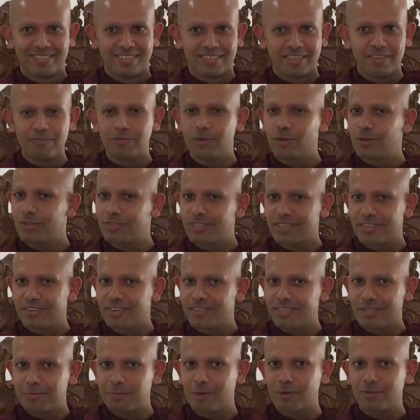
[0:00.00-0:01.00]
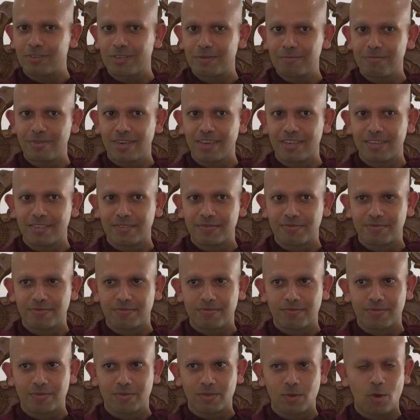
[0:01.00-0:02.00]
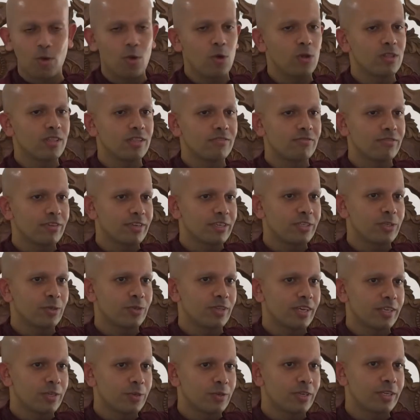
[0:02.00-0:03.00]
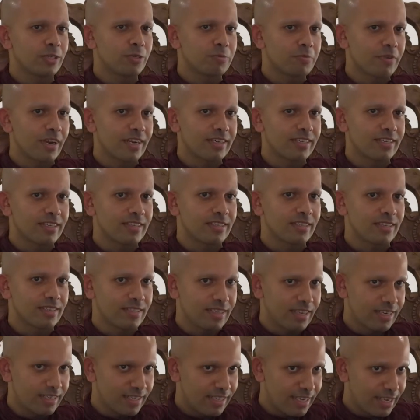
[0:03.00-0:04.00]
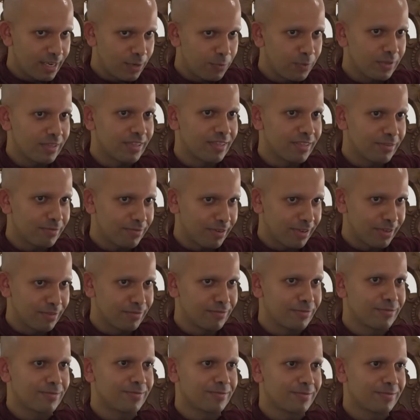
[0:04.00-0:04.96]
If you're serious about Nibbana, all the virtue that you need to practice is entailed within the 5.